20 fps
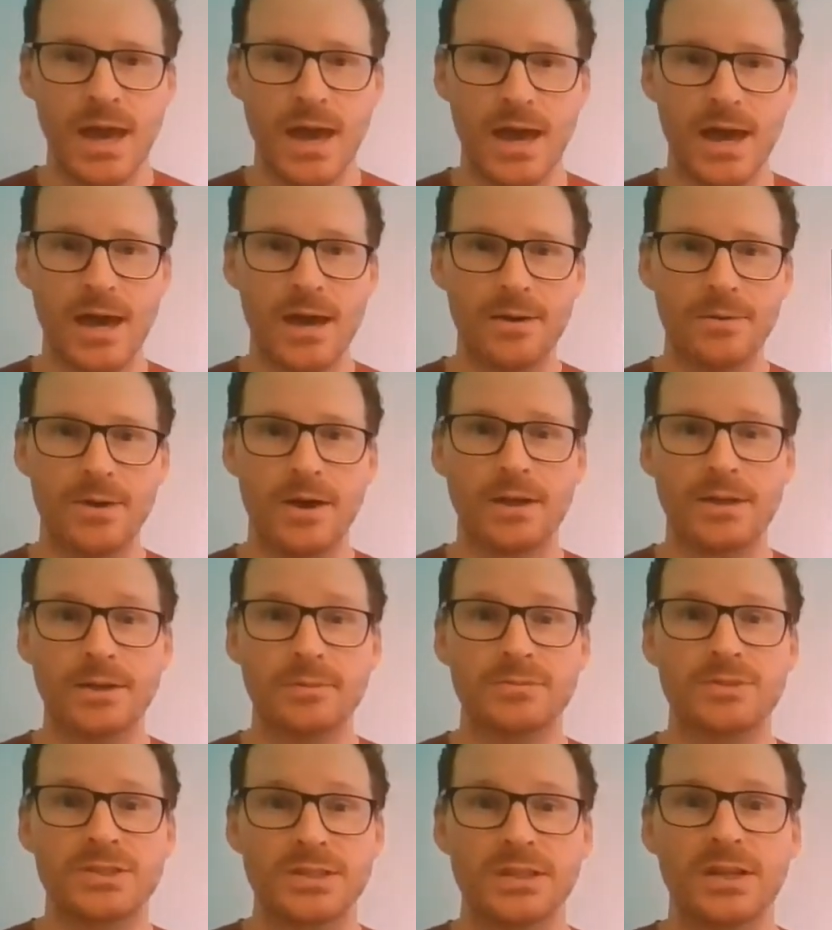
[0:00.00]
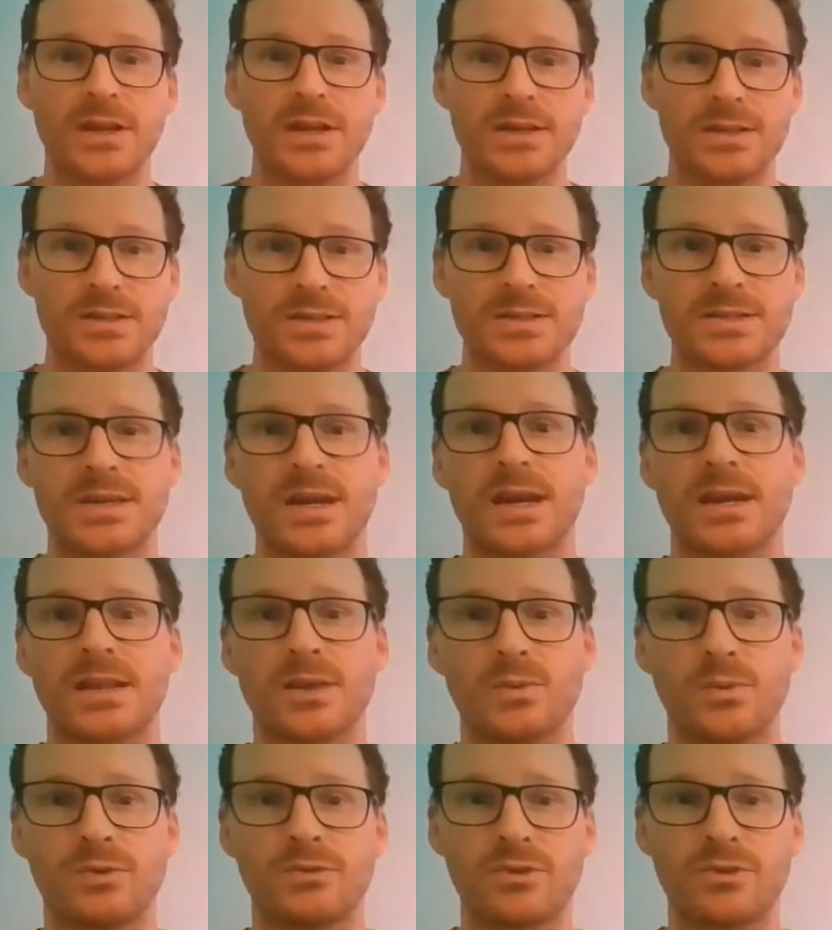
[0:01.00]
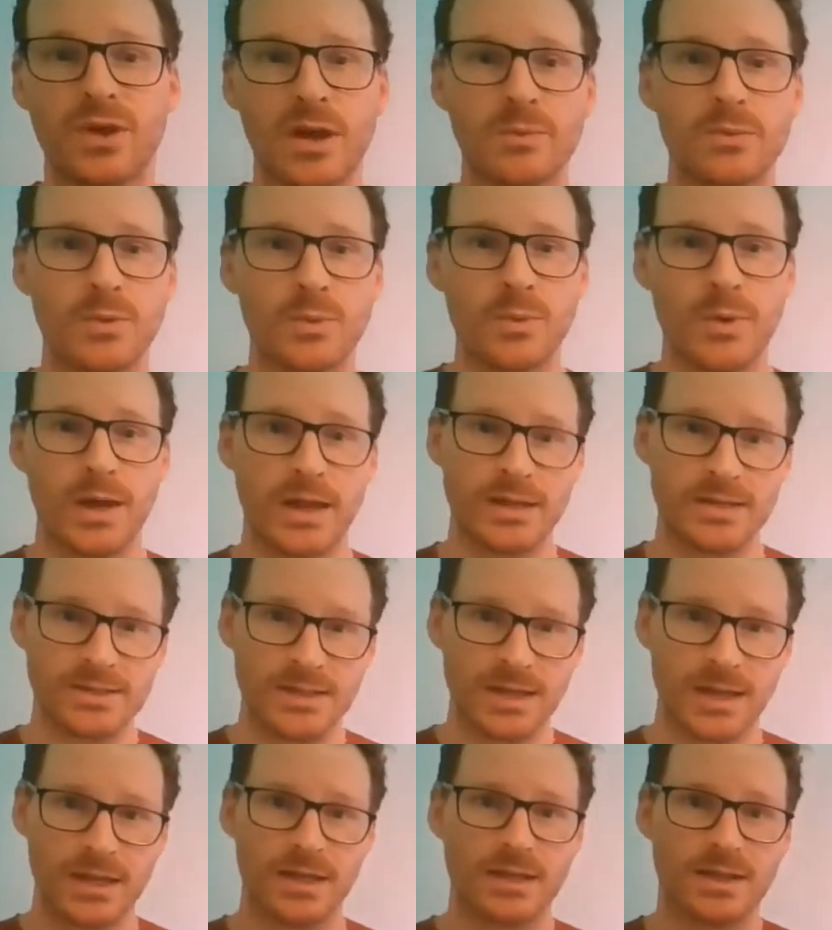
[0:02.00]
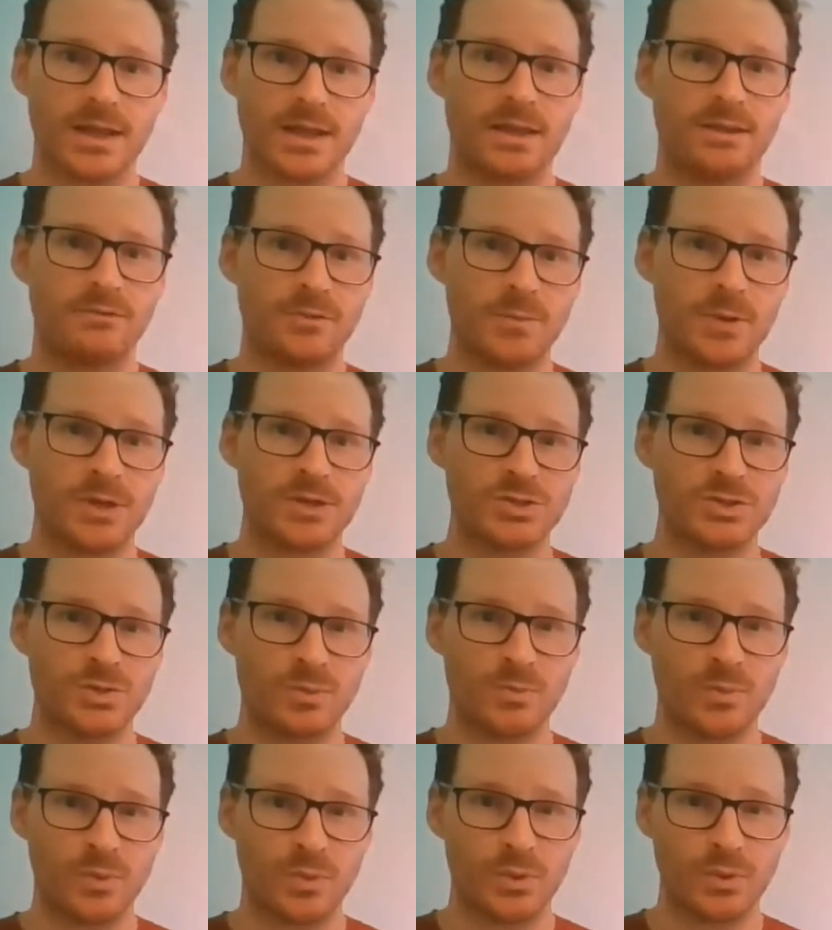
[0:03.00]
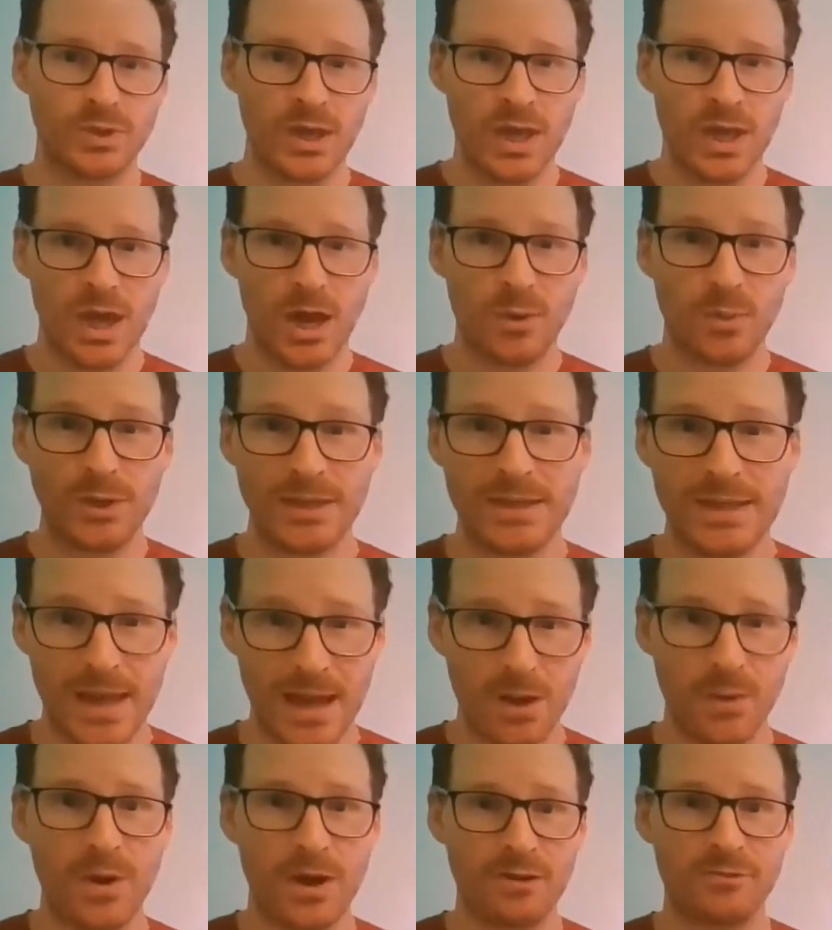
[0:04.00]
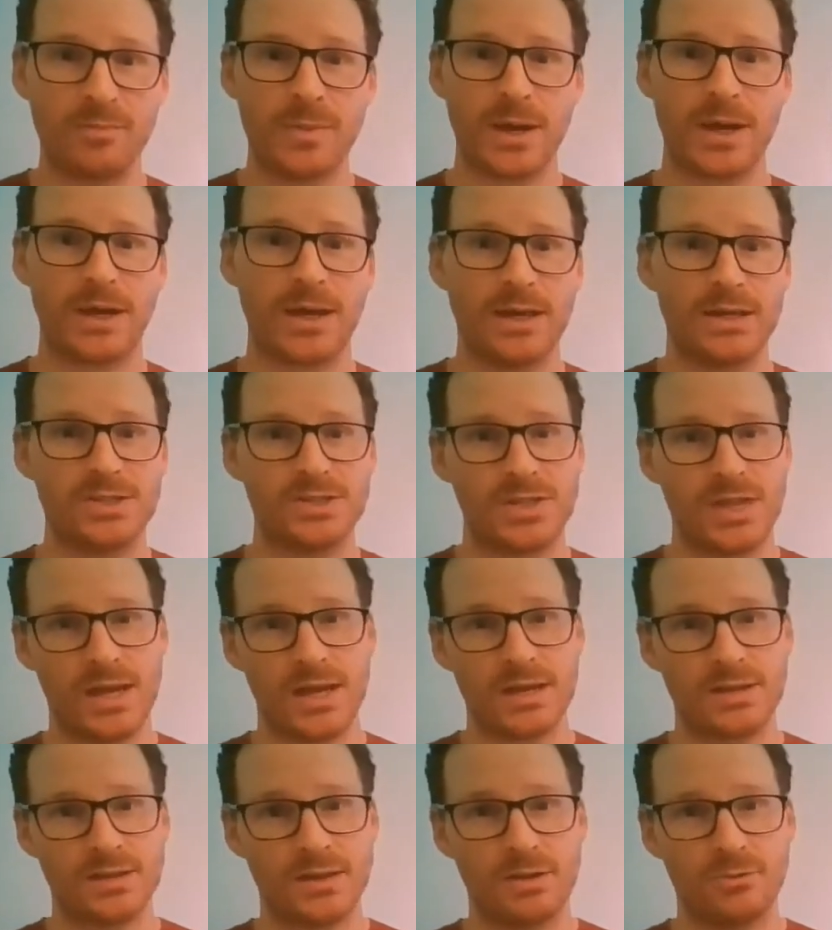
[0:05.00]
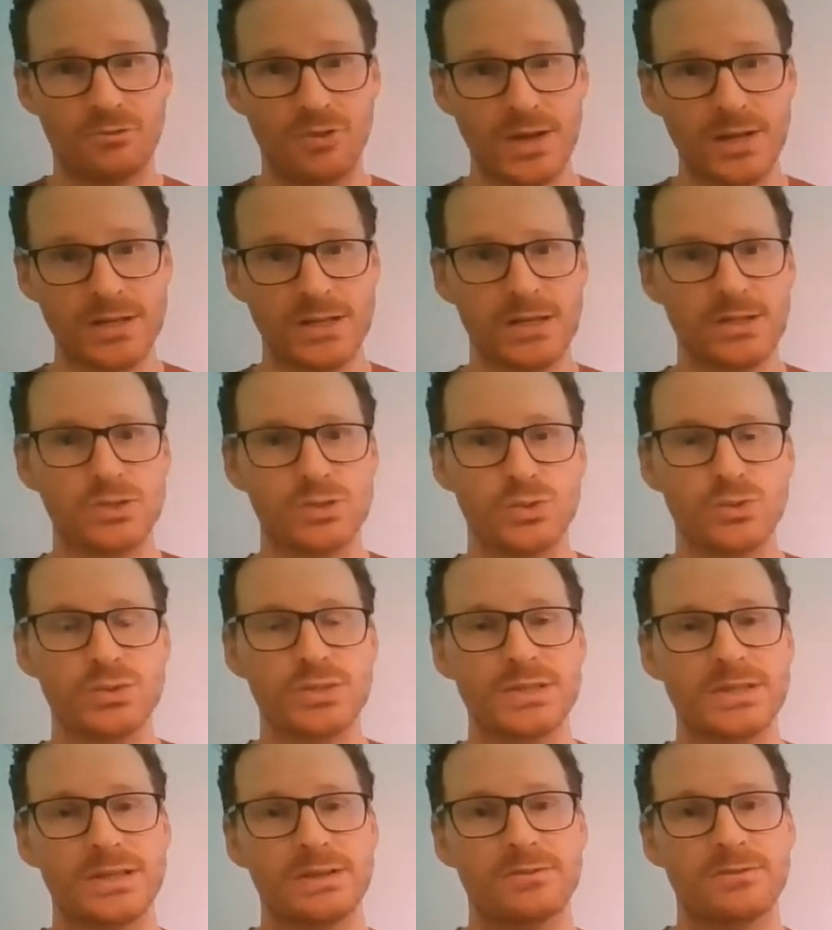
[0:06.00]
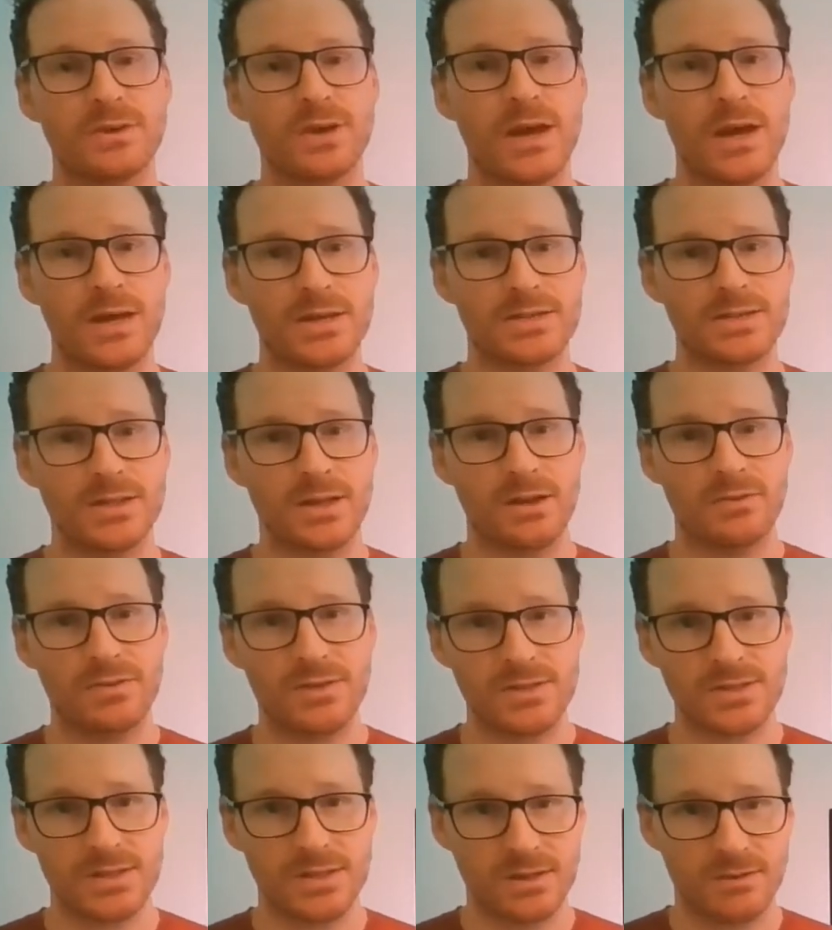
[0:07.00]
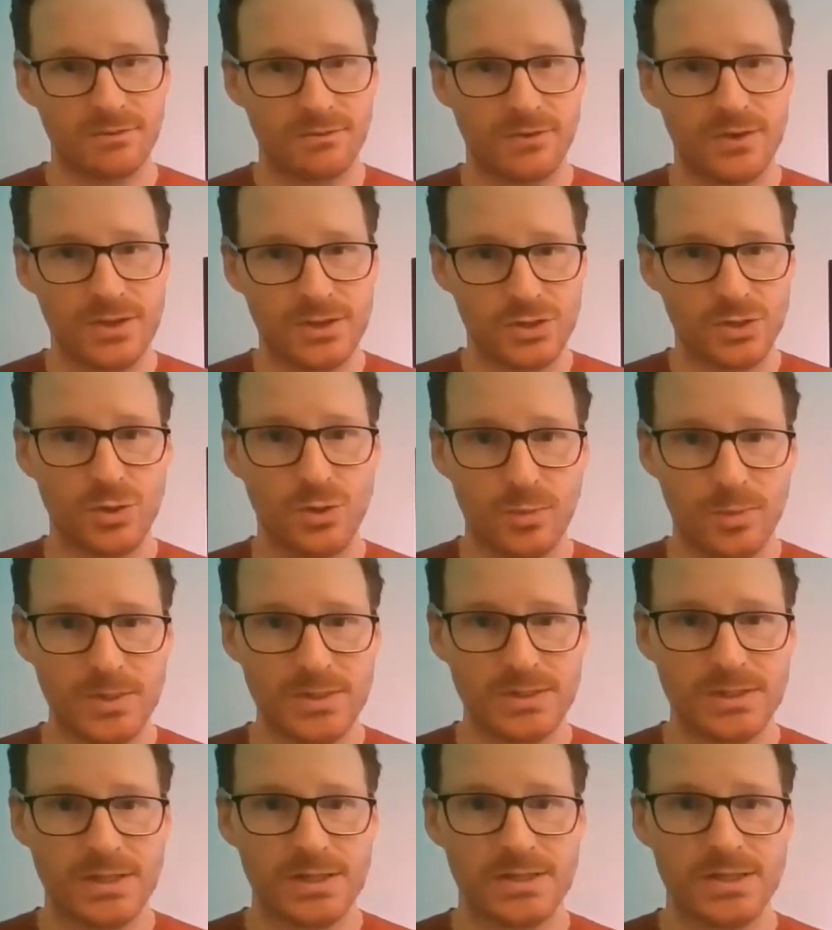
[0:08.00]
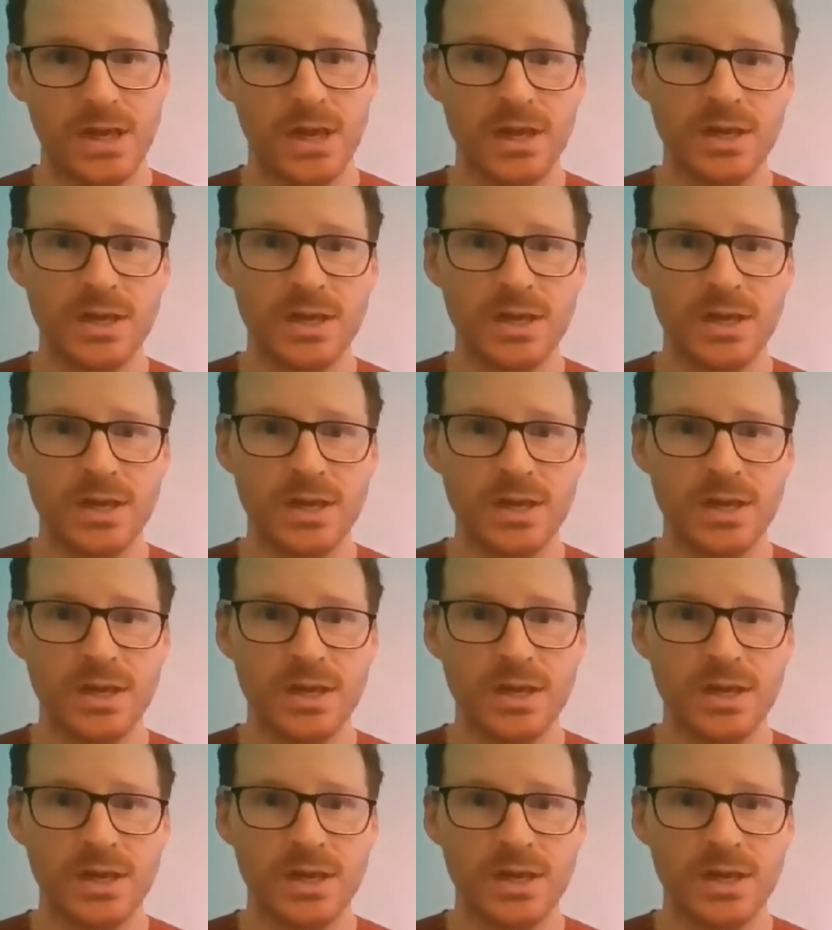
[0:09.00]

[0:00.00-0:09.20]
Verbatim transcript: uh, and I'm delighted to say that we've come away, taken that information on board, and we now have packaged and ready to deliver a service that fits your business.